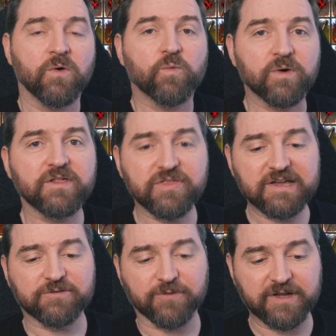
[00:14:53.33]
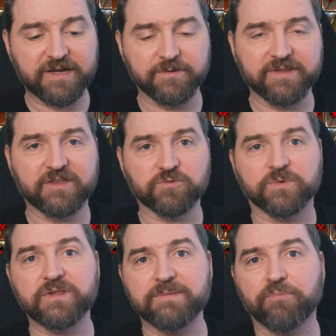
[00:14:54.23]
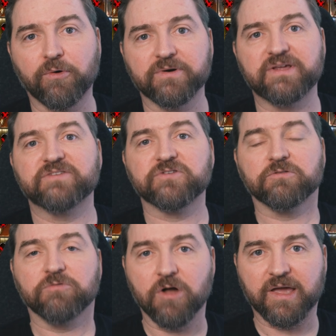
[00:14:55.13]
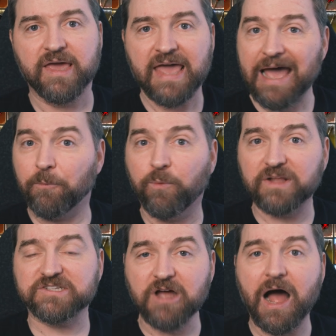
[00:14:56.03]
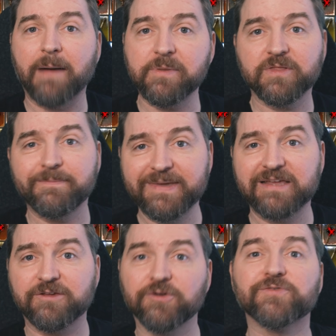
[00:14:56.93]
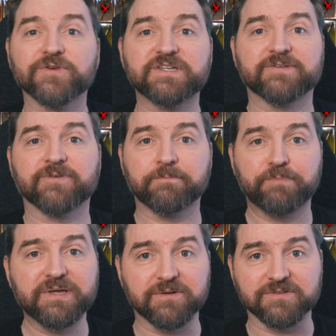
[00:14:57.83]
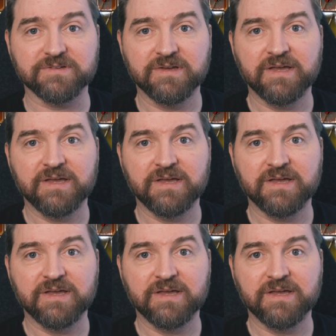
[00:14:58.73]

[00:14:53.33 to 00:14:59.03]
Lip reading: one of the things for gearing that's really important is to look at what's commonly being used for different builds.